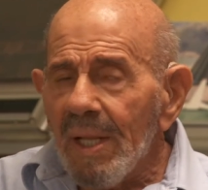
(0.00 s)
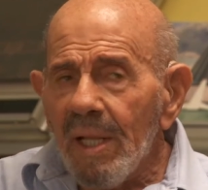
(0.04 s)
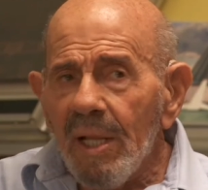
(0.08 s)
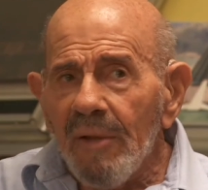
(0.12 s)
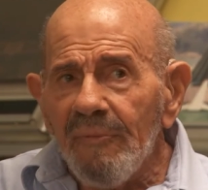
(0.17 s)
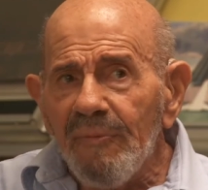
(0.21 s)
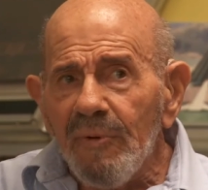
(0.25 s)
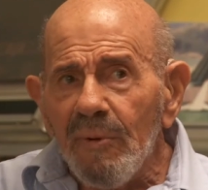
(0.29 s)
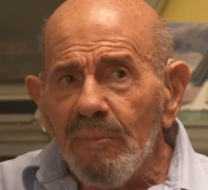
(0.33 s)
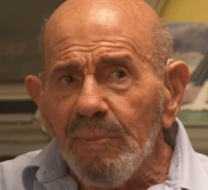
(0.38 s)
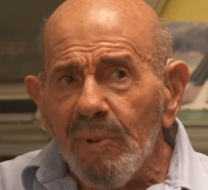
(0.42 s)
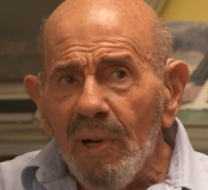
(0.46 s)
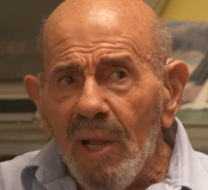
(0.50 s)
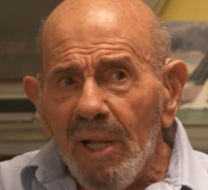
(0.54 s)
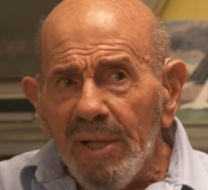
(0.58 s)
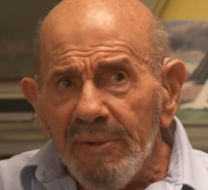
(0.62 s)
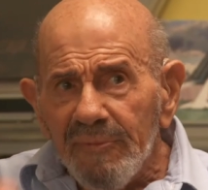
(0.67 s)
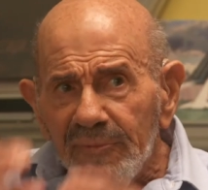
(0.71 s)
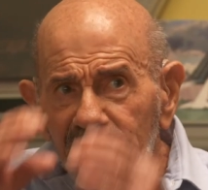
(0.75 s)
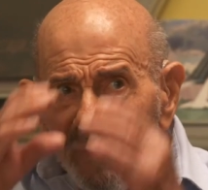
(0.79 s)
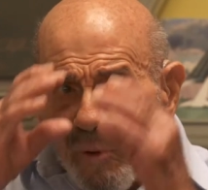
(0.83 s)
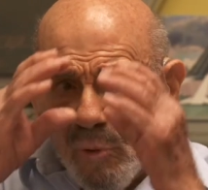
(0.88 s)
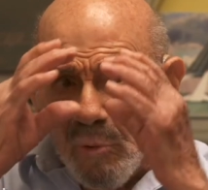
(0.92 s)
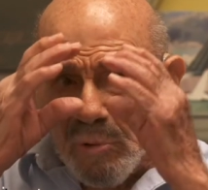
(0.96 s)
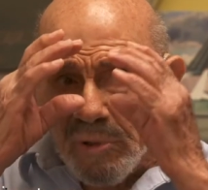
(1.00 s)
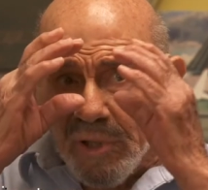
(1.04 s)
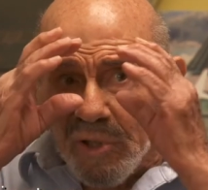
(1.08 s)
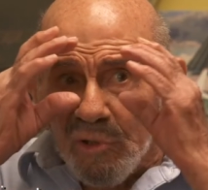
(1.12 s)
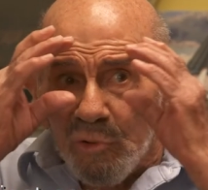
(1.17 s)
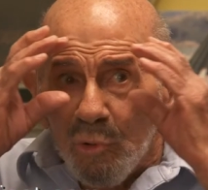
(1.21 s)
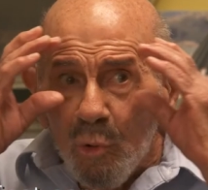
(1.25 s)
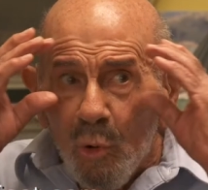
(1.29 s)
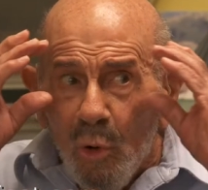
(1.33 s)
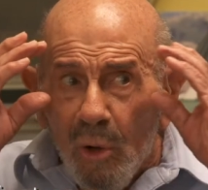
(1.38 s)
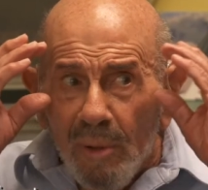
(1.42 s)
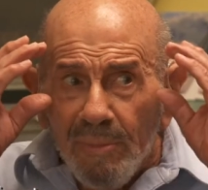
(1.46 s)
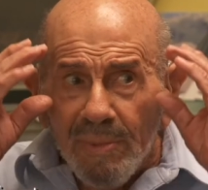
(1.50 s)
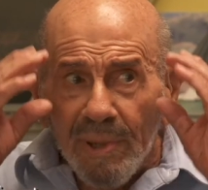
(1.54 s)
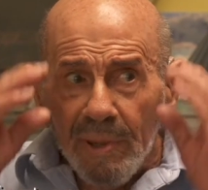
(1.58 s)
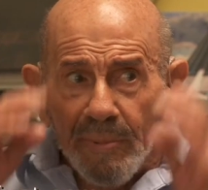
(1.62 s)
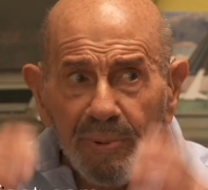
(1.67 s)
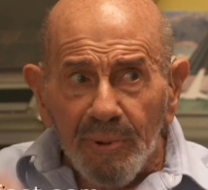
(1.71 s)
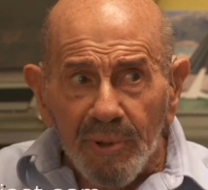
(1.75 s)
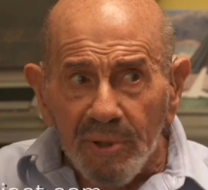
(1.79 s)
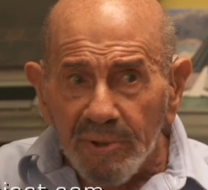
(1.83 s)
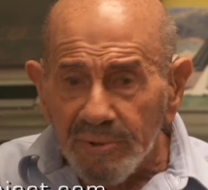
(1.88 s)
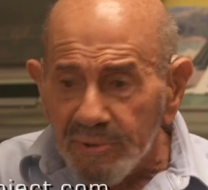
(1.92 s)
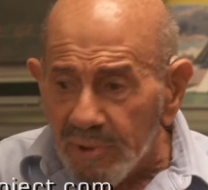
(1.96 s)
If you blindfold a normal
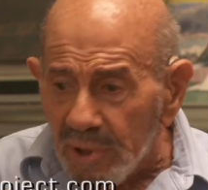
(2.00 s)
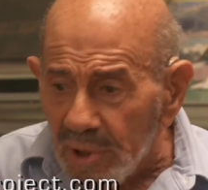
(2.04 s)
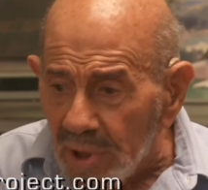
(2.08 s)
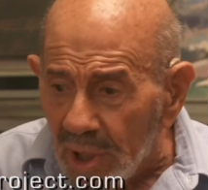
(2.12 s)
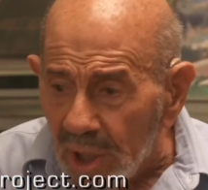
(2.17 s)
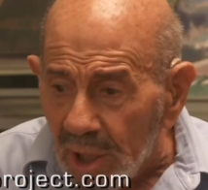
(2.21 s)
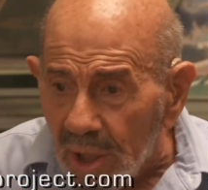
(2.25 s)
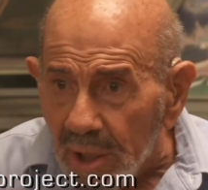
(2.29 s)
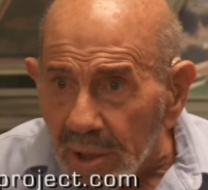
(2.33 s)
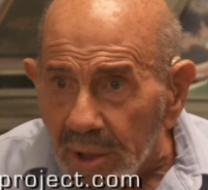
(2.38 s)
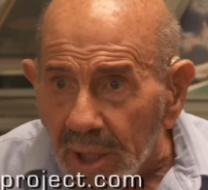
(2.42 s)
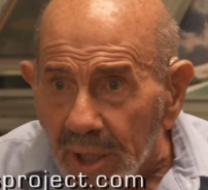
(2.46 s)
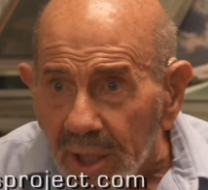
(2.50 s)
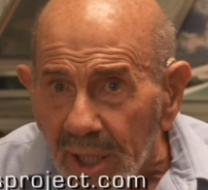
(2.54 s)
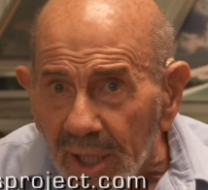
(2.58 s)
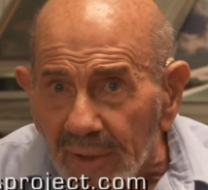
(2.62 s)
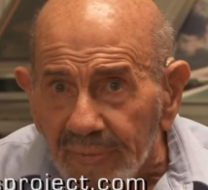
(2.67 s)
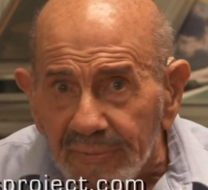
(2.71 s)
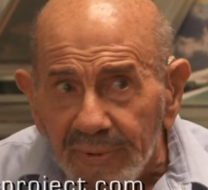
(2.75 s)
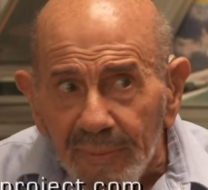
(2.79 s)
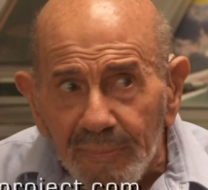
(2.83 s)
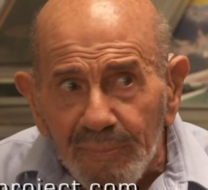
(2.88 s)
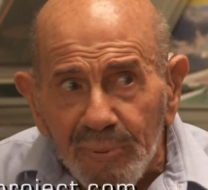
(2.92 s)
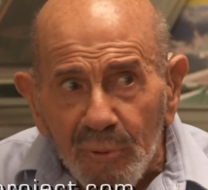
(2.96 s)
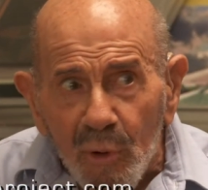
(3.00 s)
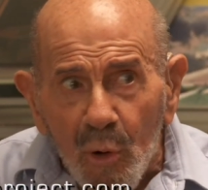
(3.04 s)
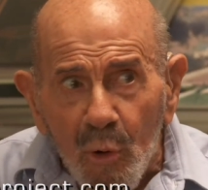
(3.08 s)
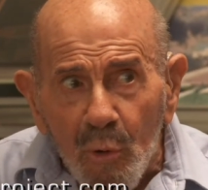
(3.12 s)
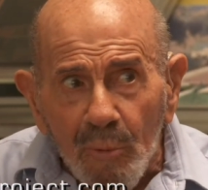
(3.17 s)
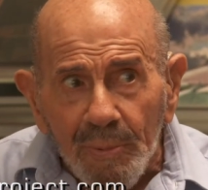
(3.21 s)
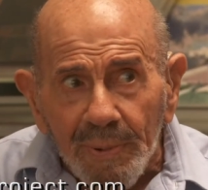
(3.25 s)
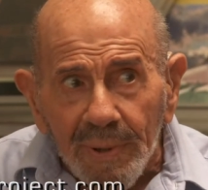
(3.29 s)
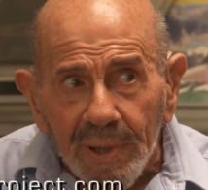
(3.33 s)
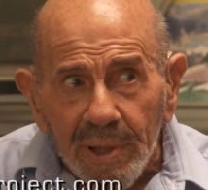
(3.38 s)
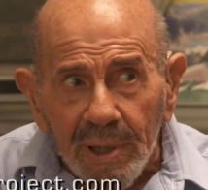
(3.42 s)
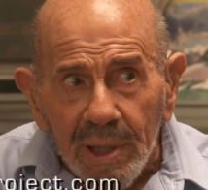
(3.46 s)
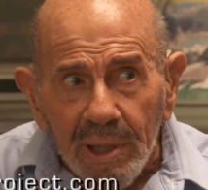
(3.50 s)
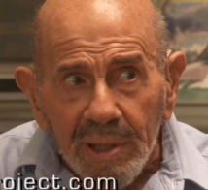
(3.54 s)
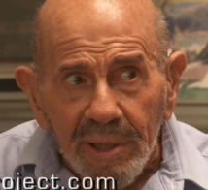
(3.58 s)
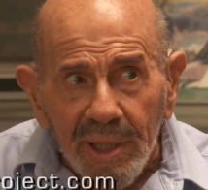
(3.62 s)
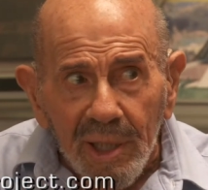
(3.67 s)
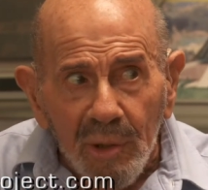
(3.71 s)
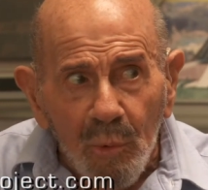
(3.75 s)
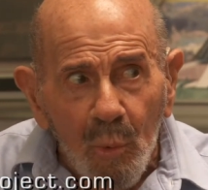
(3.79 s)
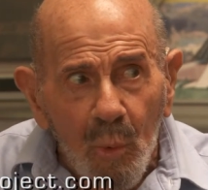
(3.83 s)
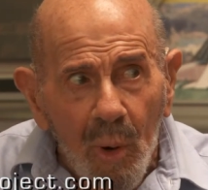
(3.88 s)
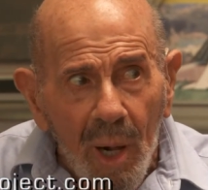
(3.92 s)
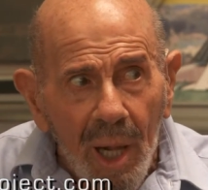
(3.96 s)
person, they have to probe it a
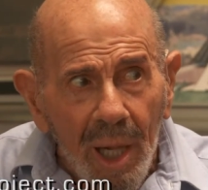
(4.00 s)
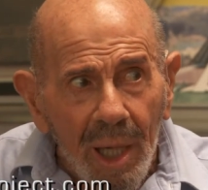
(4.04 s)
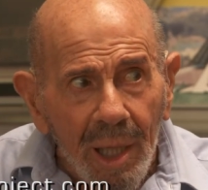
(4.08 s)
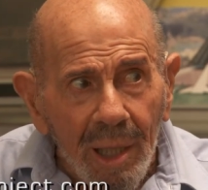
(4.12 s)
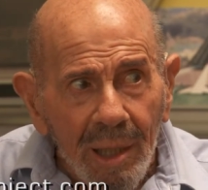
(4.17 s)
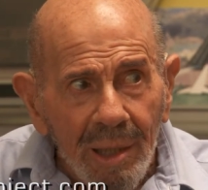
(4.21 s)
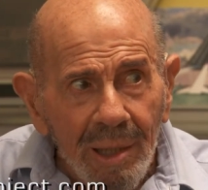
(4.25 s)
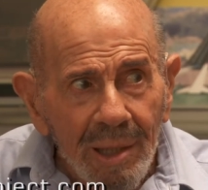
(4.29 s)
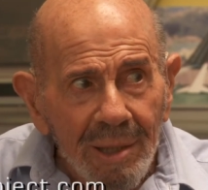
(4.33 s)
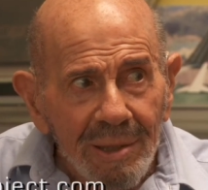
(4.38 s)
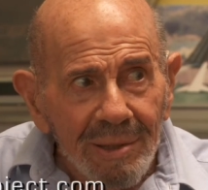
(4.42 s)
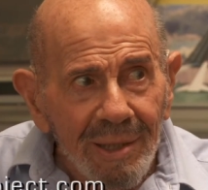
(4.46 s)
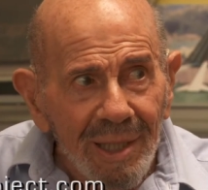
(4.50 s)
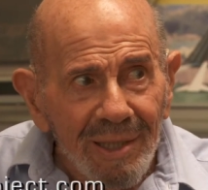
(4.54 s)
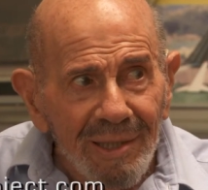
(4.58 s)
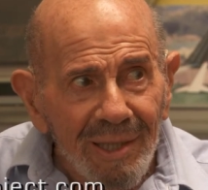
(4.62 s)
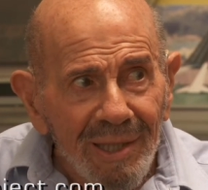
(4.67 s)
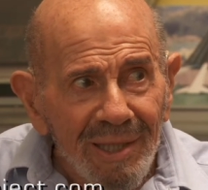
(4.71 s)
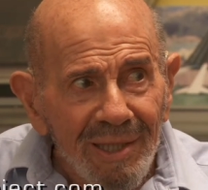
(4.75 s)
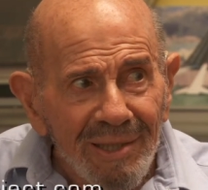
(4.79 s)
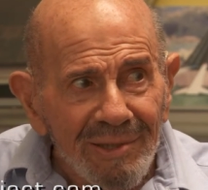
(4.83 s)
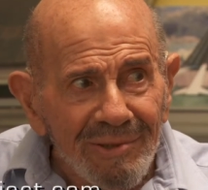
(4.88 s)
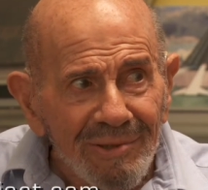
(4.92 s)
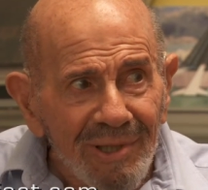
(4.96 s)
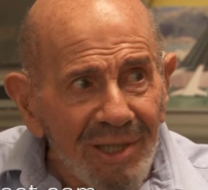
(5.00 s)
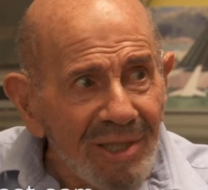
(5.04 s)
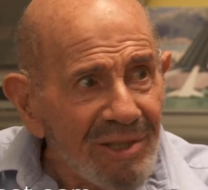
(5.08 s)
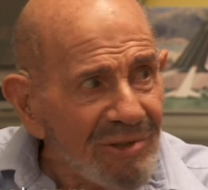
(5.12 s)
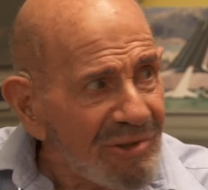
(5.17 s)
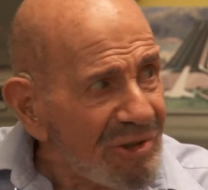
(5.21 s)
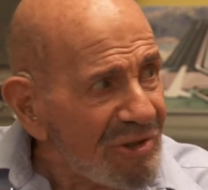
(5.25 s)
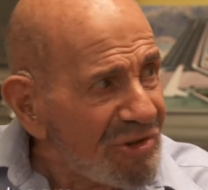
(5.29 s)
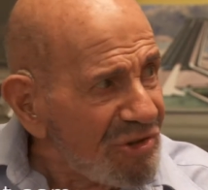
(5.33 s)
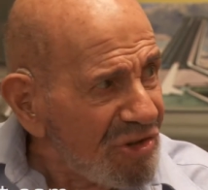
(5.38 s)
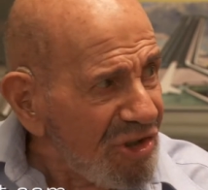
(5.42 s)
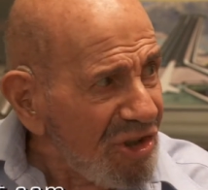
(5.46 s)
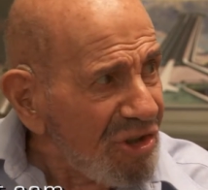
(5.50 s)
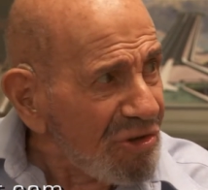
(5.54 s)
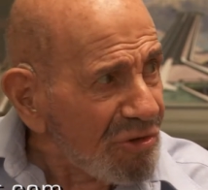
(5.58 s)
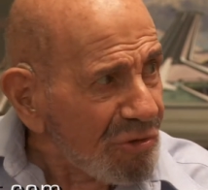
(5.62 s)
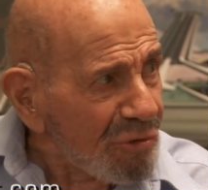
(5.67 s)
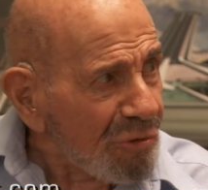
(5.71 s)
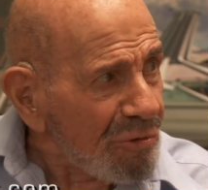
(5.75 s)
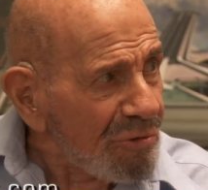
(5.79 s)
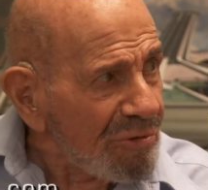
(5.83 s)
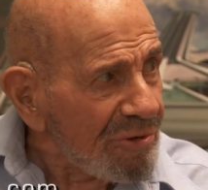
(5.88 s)
little while, and they can say it's a scissors.